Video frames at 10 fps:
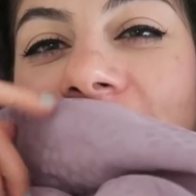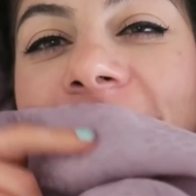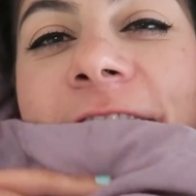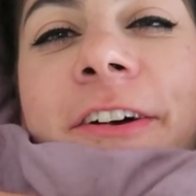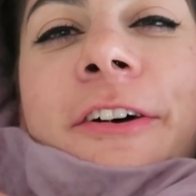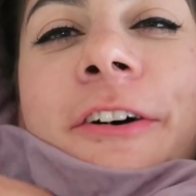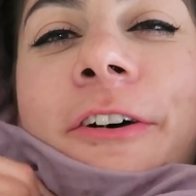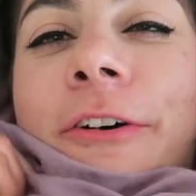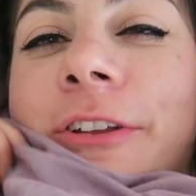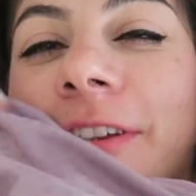
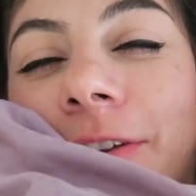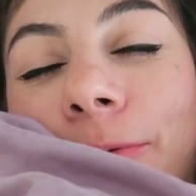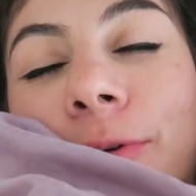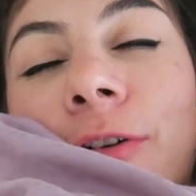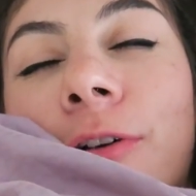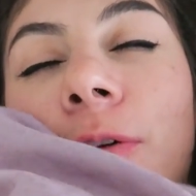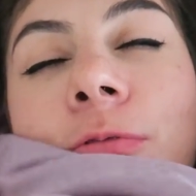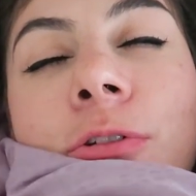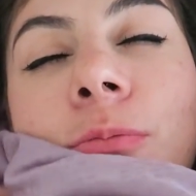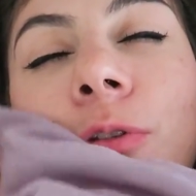Bro, just woke
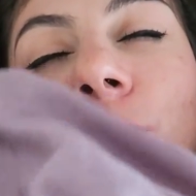up from the